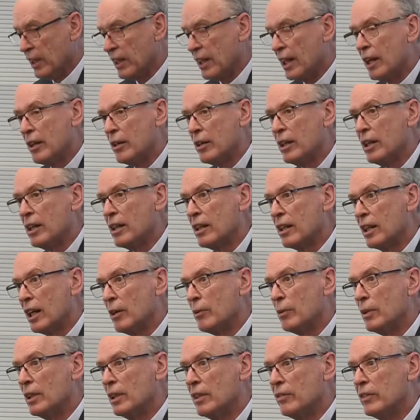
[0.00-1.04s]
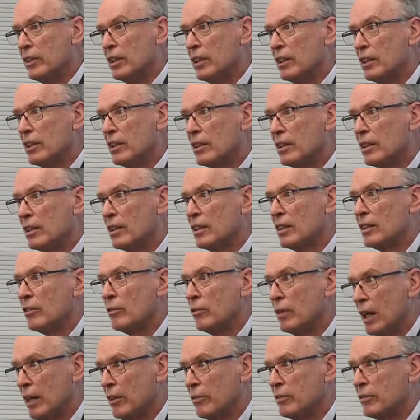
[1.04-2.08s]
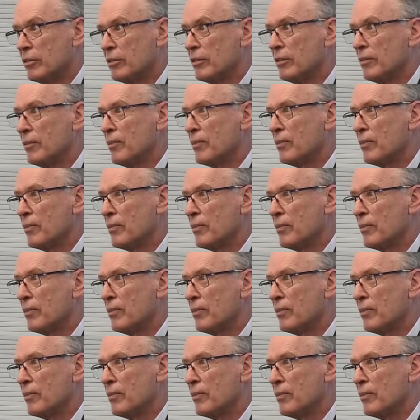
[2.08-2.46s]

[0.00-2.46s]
they were living rough.